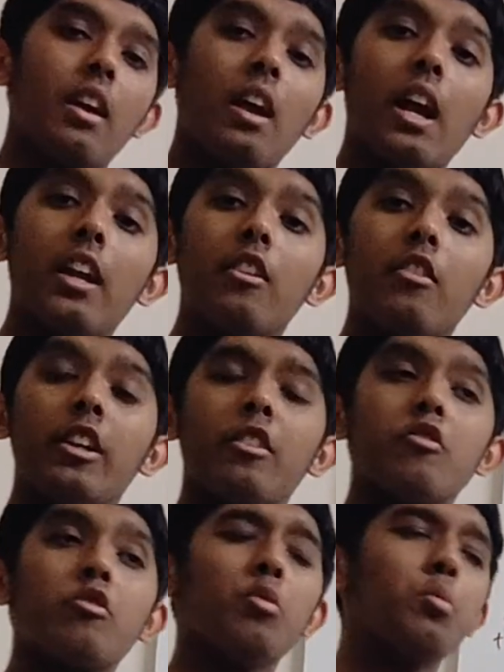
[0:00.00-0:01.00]
and you need
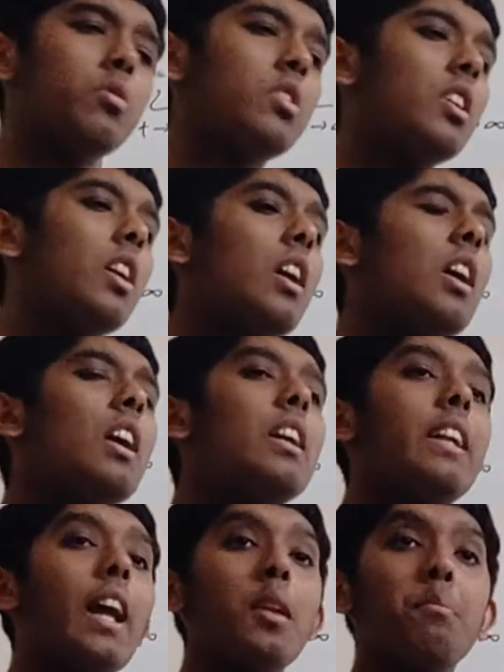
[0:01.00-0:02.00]
to choose
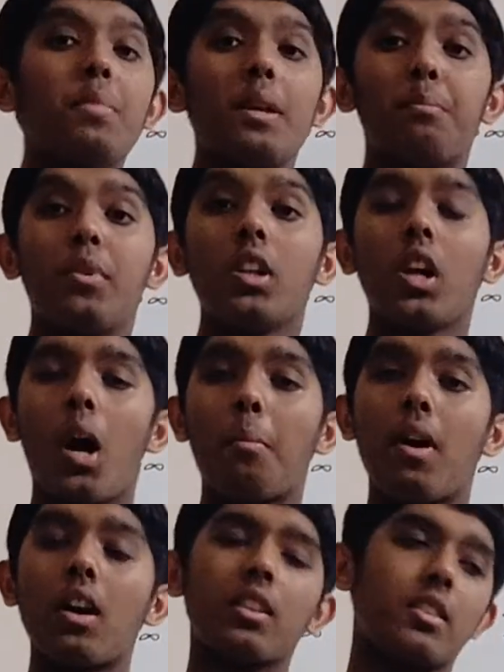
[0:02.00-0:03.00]
10 people
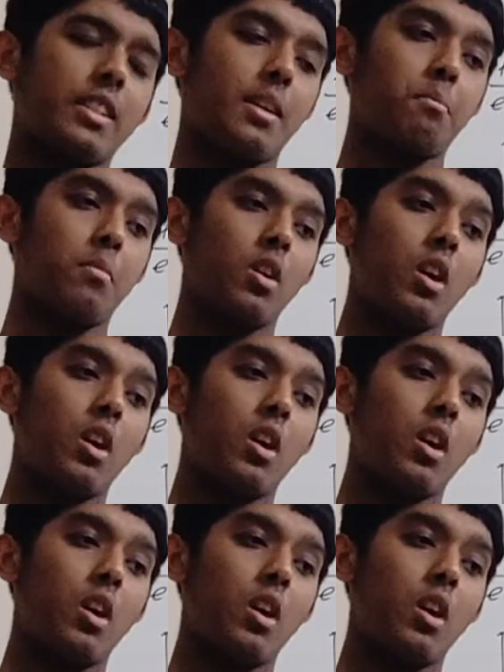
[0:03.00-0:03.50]
among them.